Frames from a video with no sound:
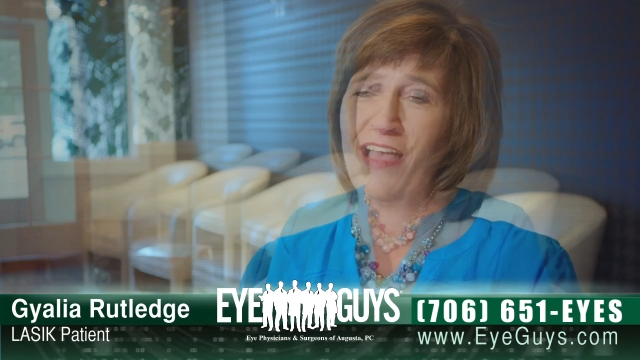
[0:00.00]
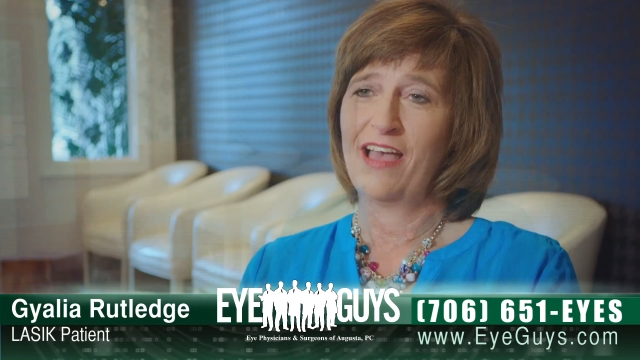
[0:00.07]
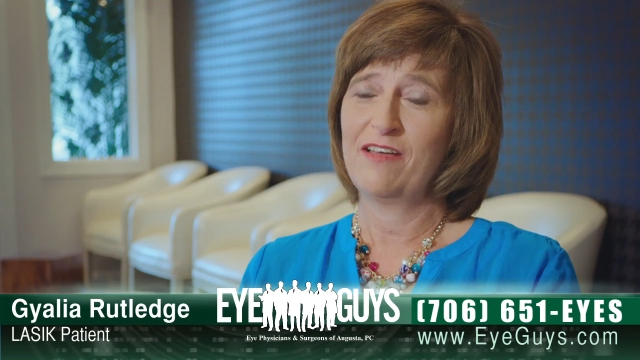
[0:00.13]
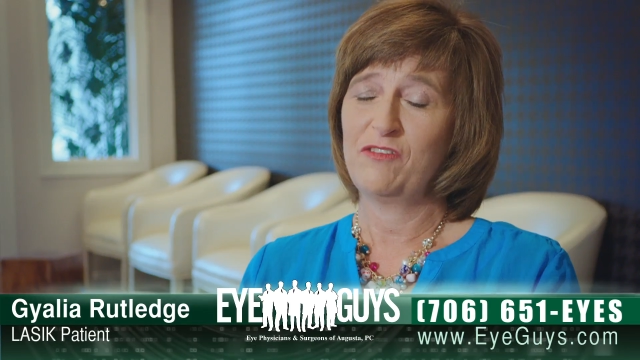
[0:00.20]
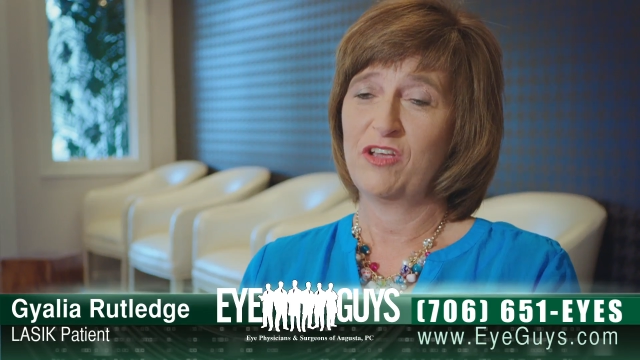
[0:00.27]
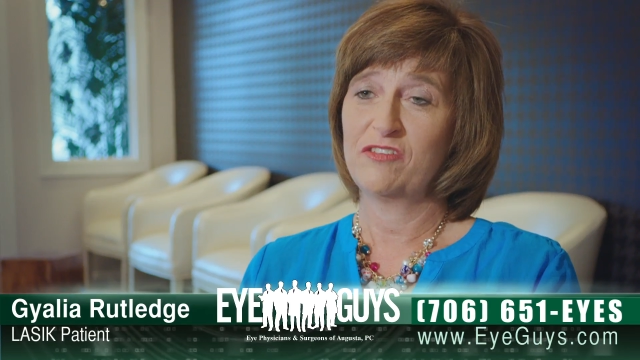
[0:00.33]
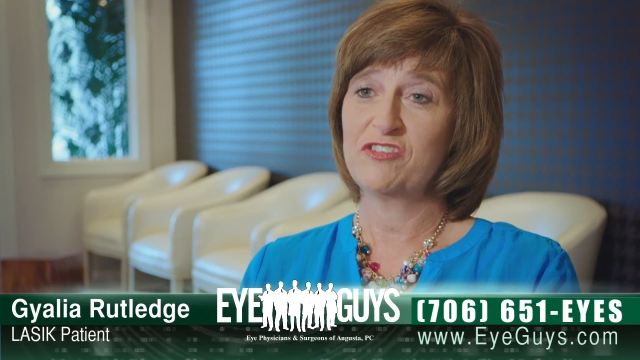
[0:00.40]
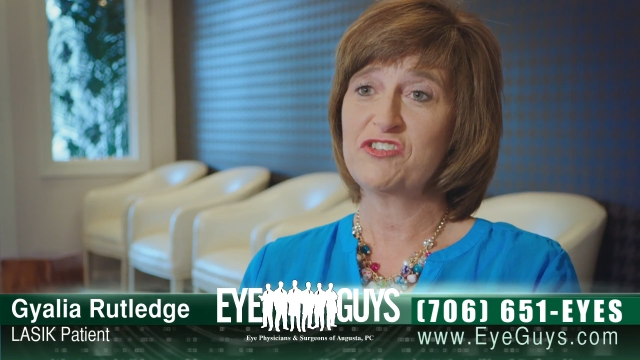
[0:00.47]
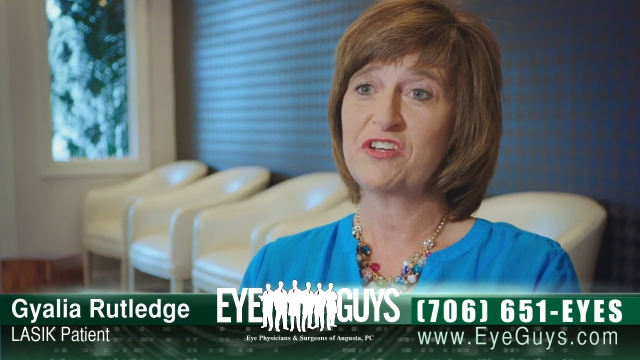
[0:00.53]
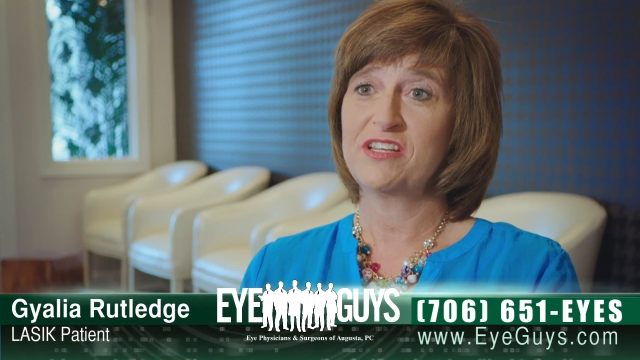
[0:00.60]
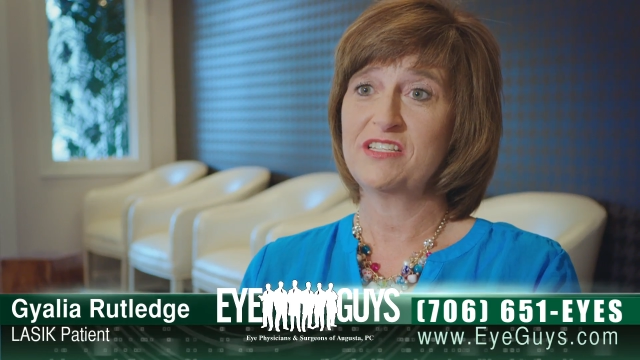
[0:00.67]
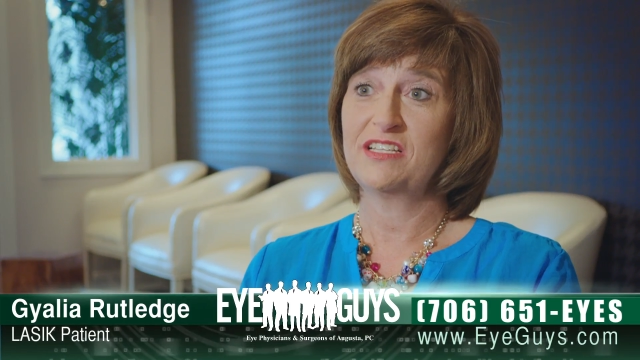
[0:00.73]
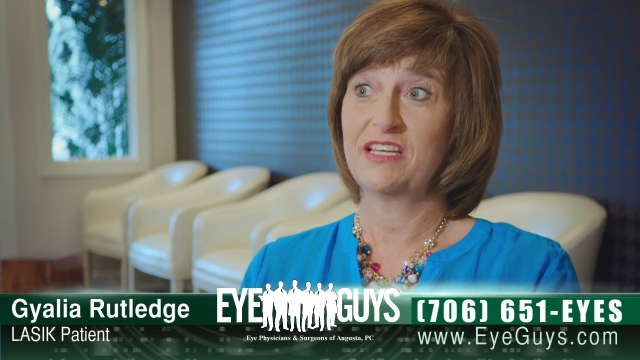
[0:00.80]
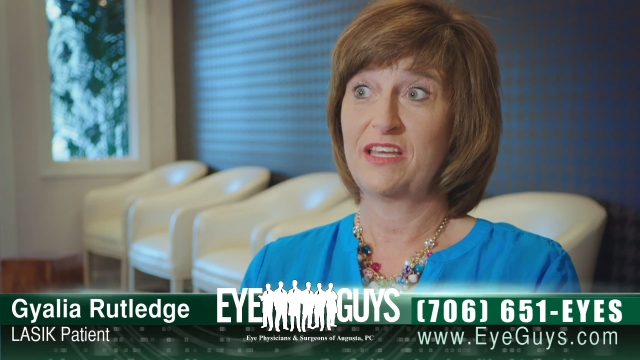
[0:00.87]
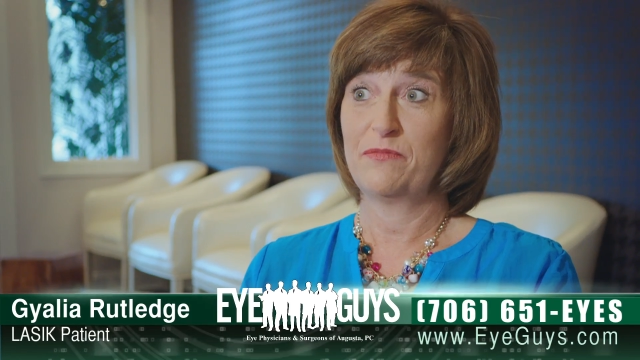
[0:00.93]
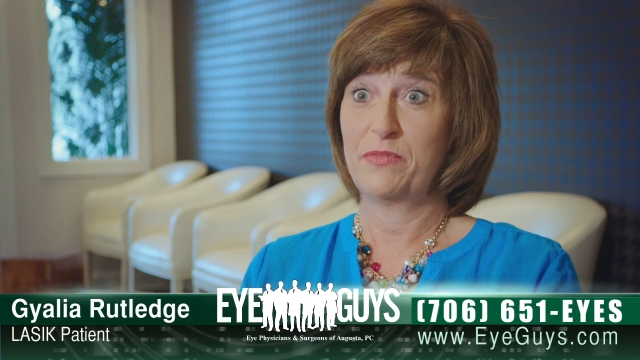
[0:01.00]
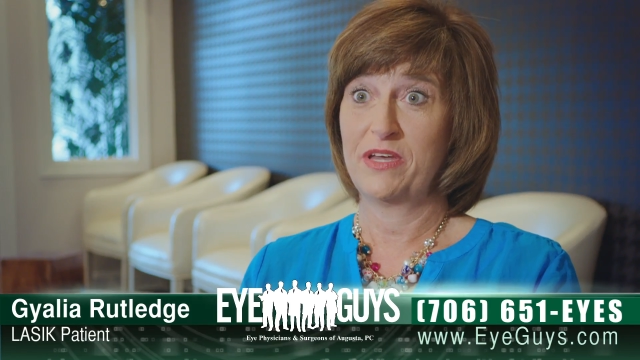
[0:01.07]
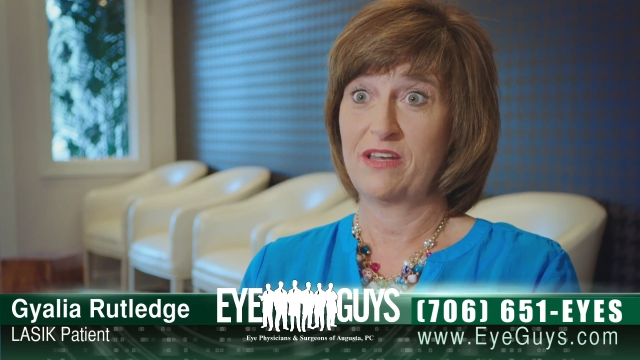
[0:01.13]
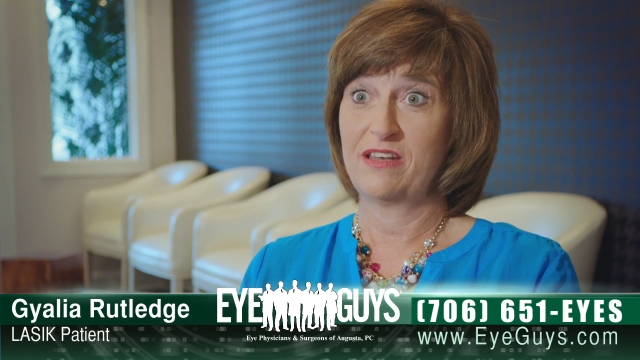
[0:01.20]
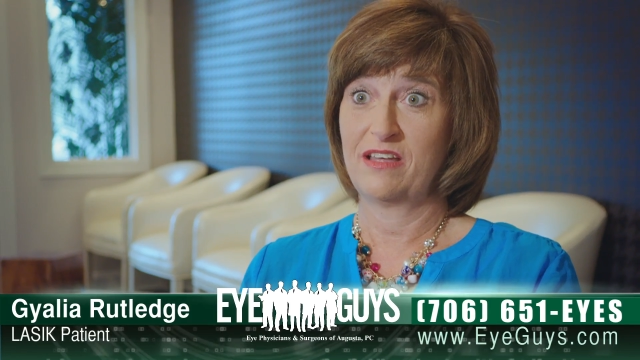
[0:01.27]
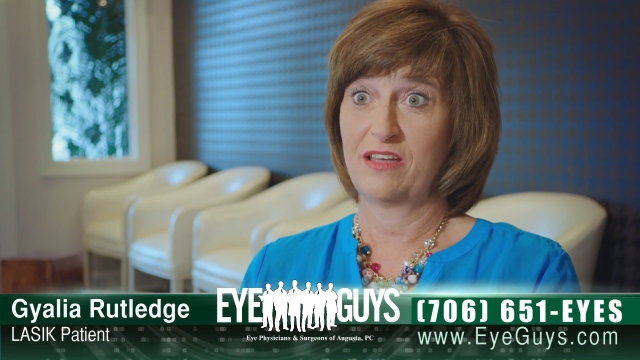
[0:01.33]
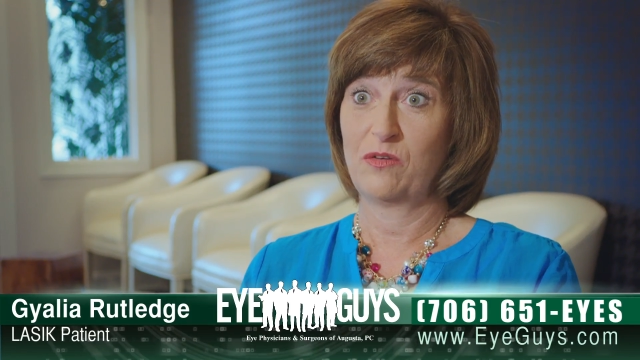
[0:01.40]
Have you ever tried to lay in
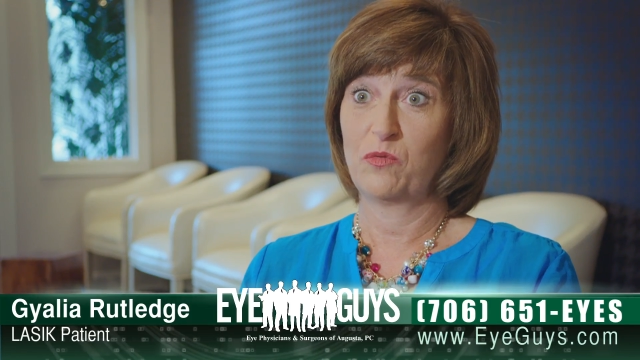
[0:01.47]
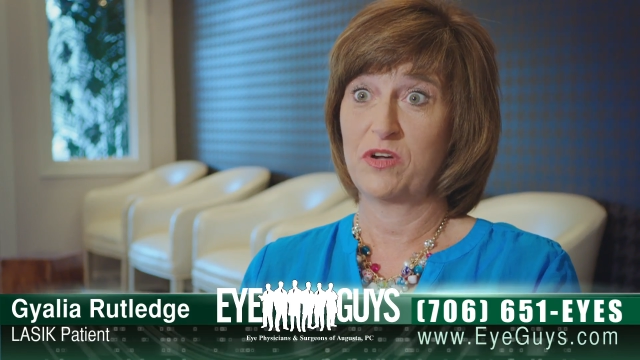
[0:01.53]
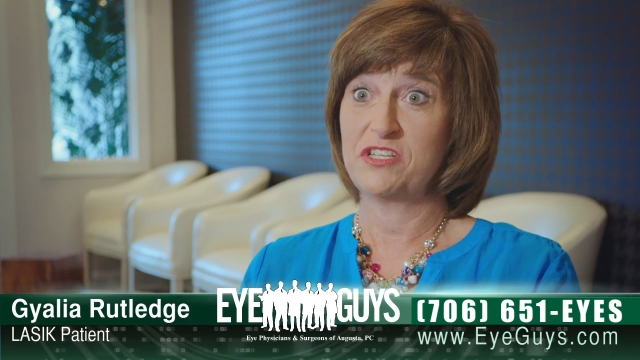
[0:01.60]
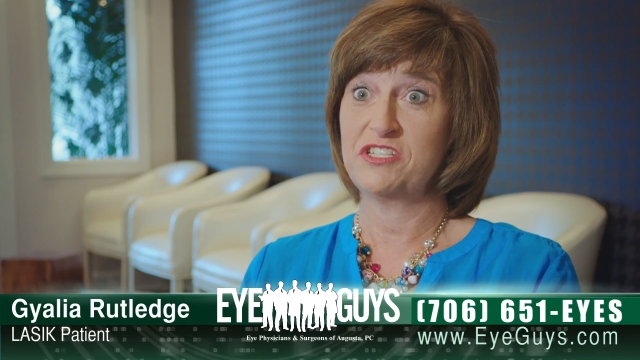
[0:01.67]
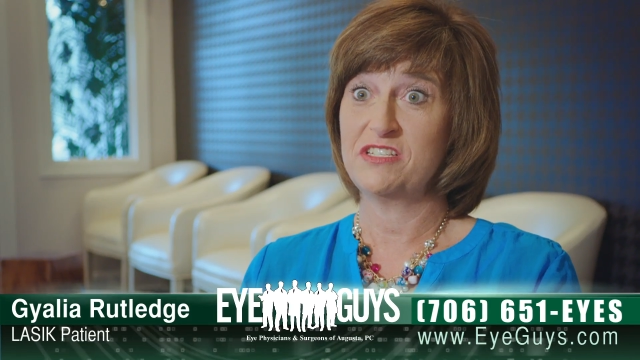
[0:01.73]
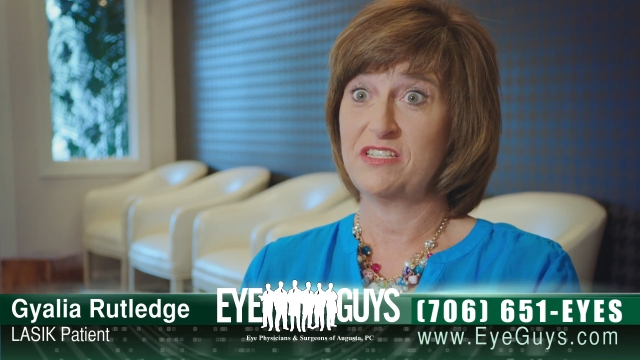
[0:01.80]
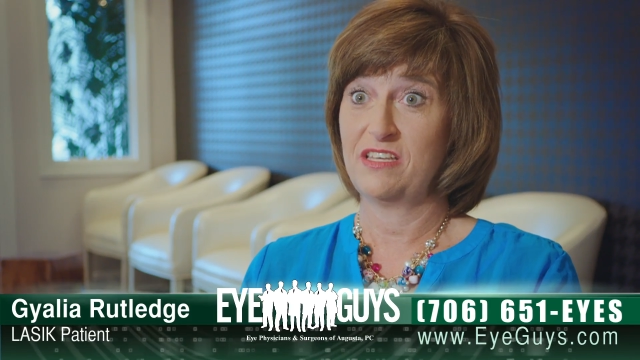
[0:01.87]
bed at night watching